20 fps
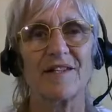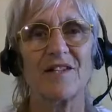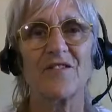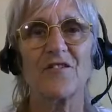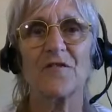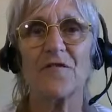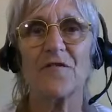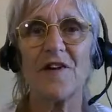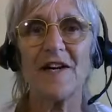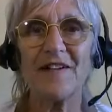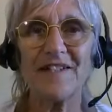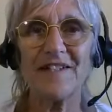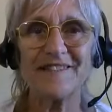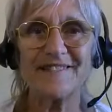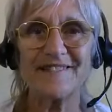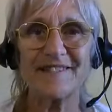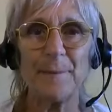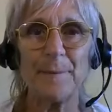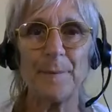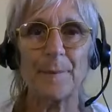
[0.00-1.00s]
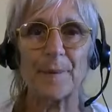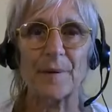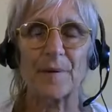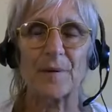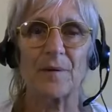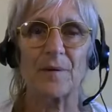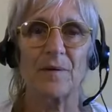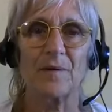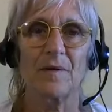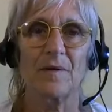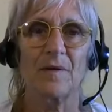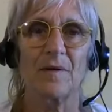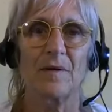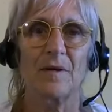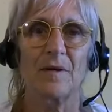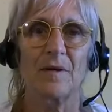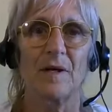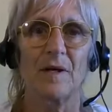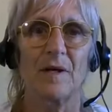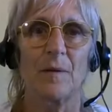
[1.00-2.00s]
It's very simple,
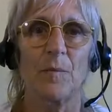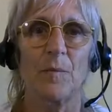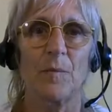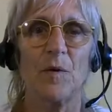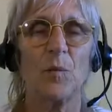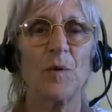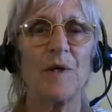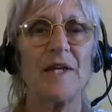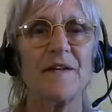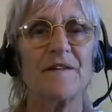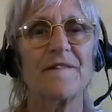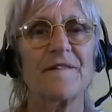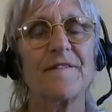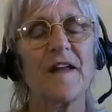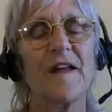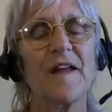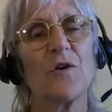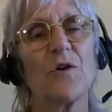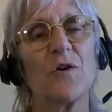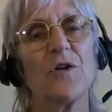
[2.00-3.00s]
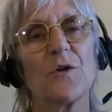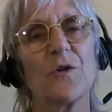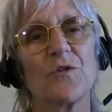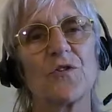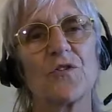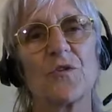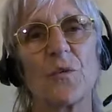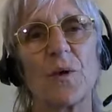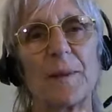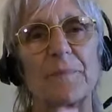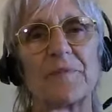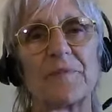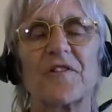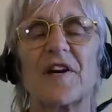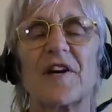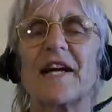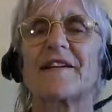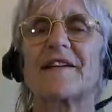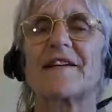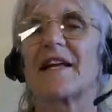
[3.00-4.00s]
but we are so used to
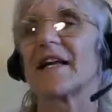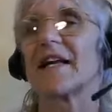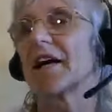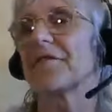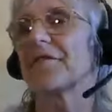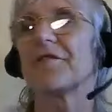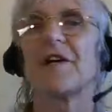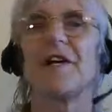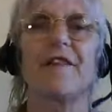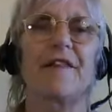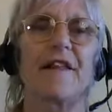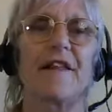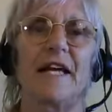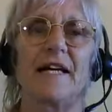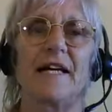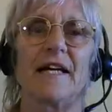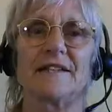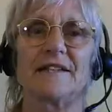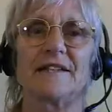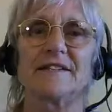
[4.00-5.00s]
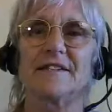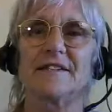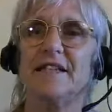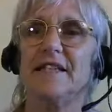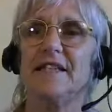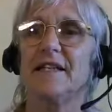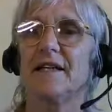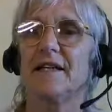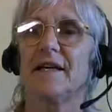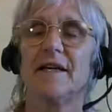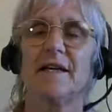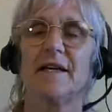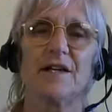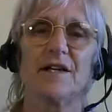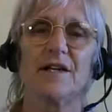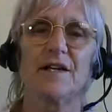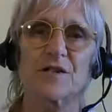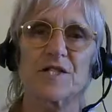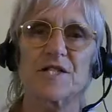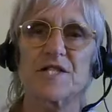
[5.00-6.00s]
abstracting everything and seeing
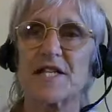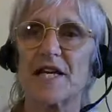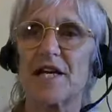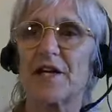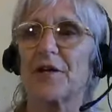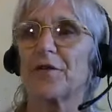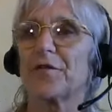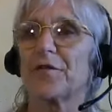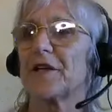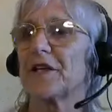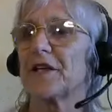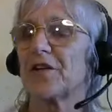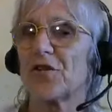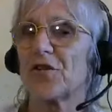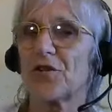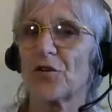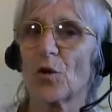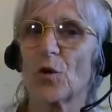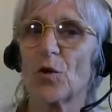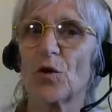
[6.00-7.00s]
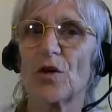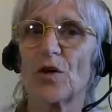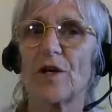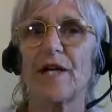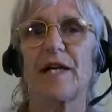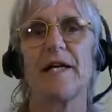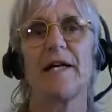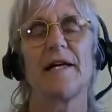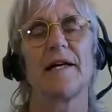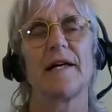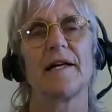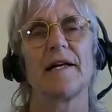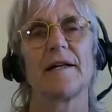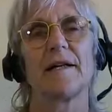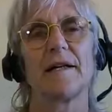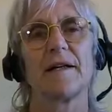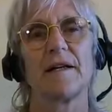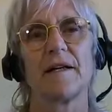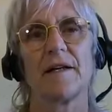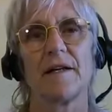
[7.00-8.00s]
yourself in the story
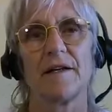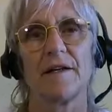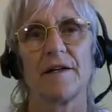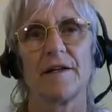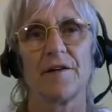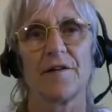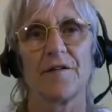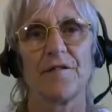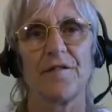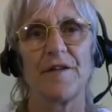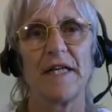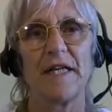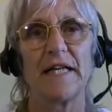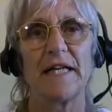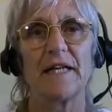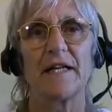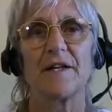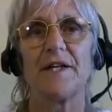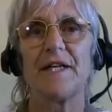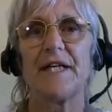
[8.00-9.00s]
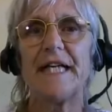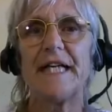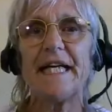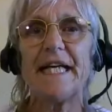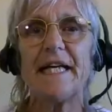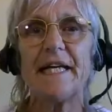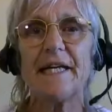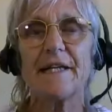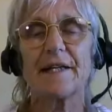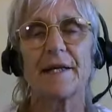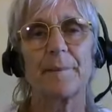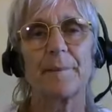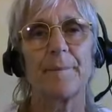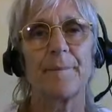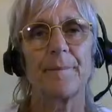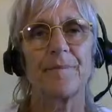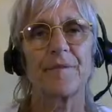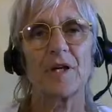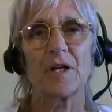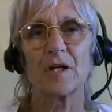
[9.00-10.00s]
and feeling a need
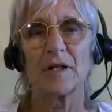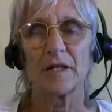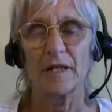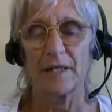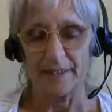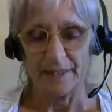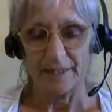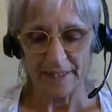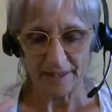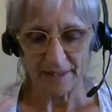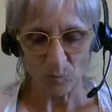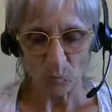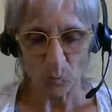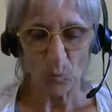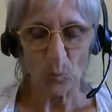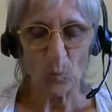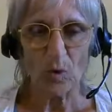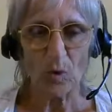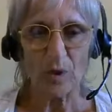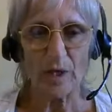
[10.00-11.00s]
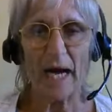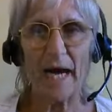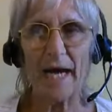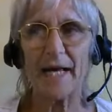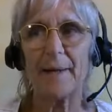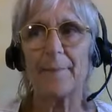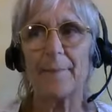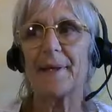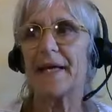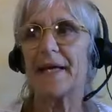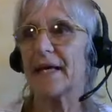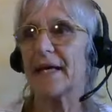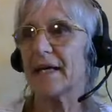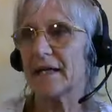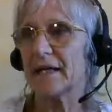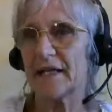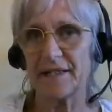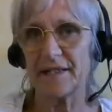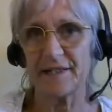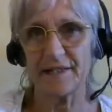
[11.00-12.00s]
and that I am
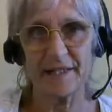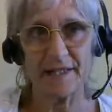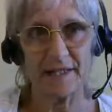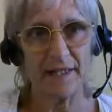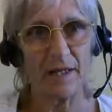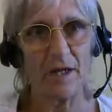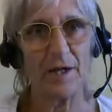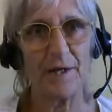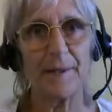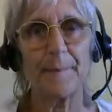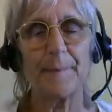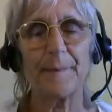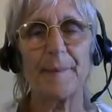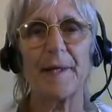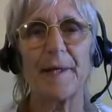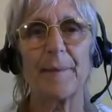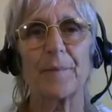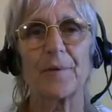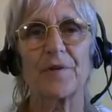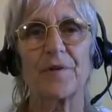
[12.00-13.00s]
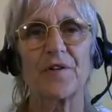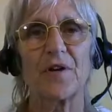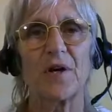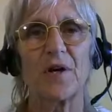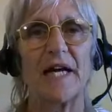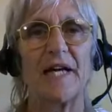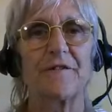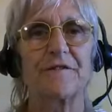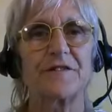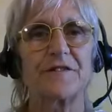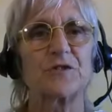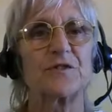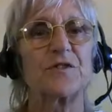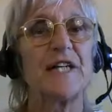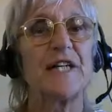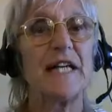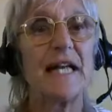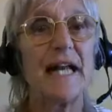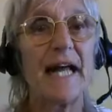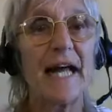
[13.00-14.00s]
here and there are other people, so I have to
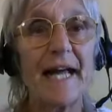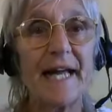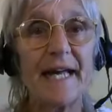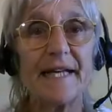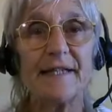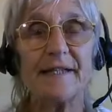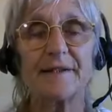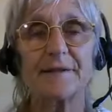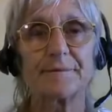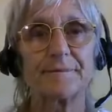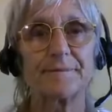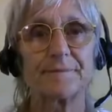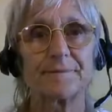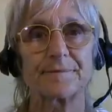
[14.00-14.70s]
relate.